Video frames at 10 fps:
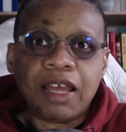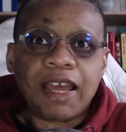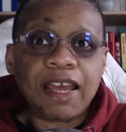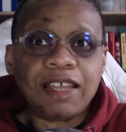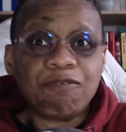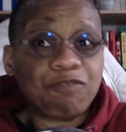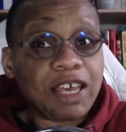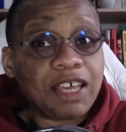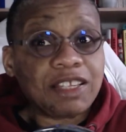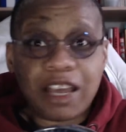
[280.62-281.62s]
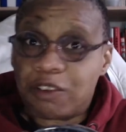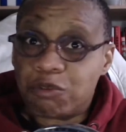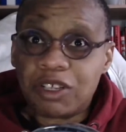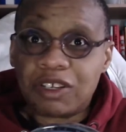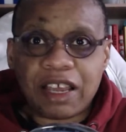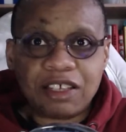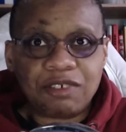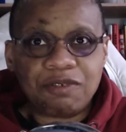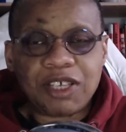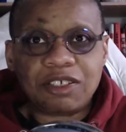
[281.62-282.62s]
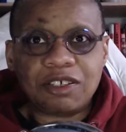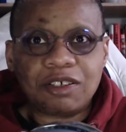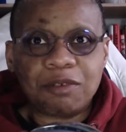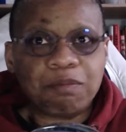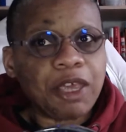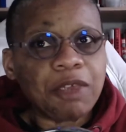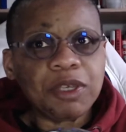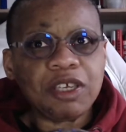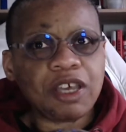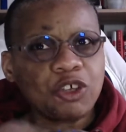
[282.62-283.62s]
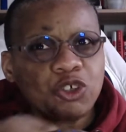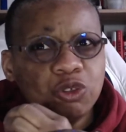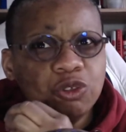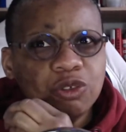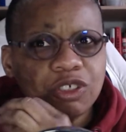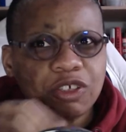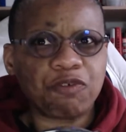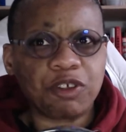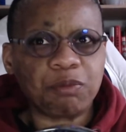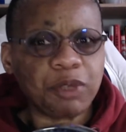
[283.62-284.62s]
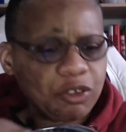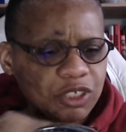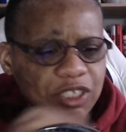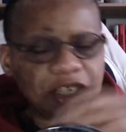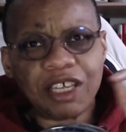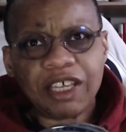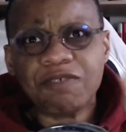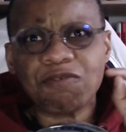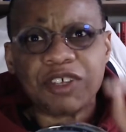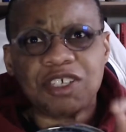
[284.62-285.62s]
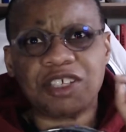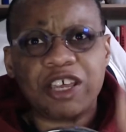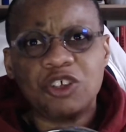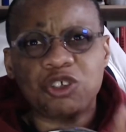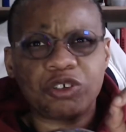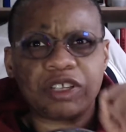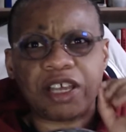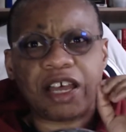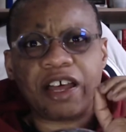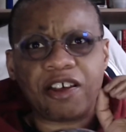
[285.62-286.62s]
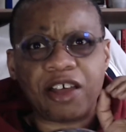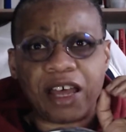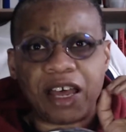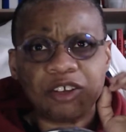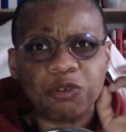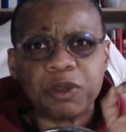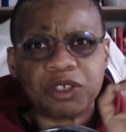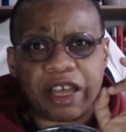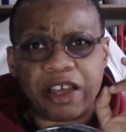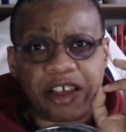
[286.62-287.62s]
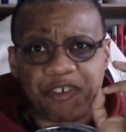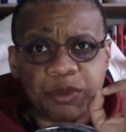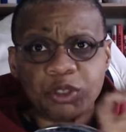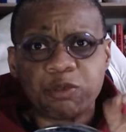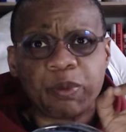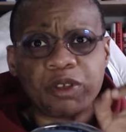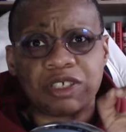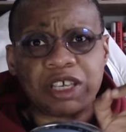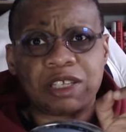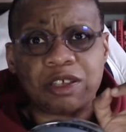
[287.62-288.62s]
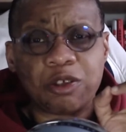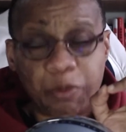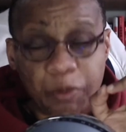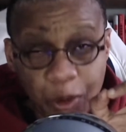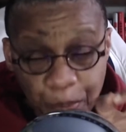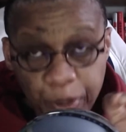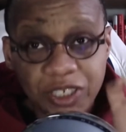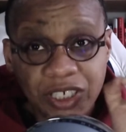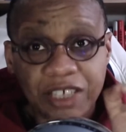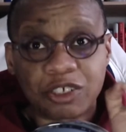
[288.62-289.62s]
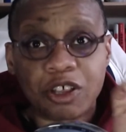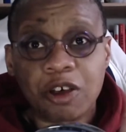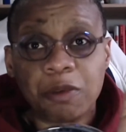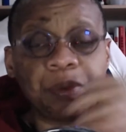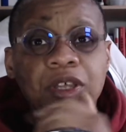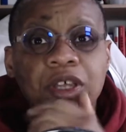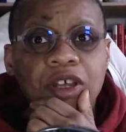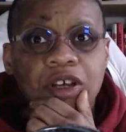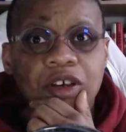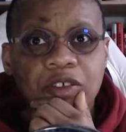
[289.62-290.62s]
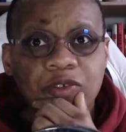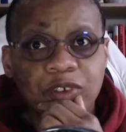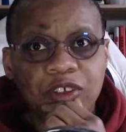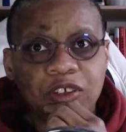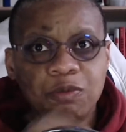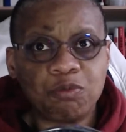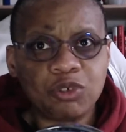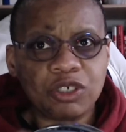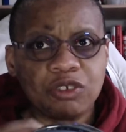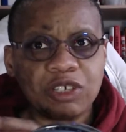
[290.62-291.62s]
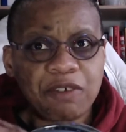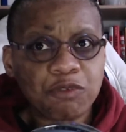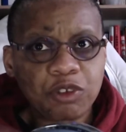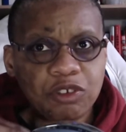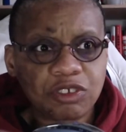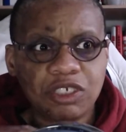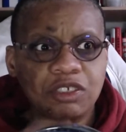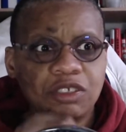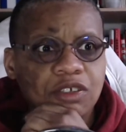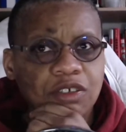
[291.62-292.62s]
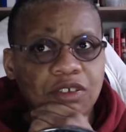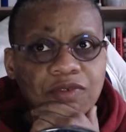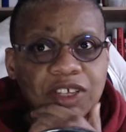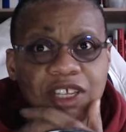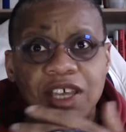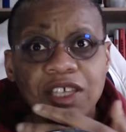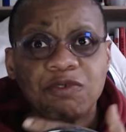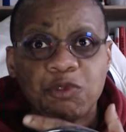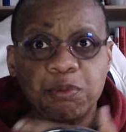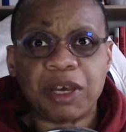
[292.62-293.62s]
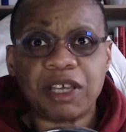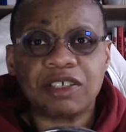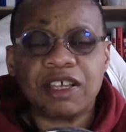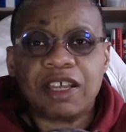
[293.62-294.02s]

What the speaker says: then I realized that maybe I should do something, because in this station I've put a podcast up on the musical influences that I had in the past,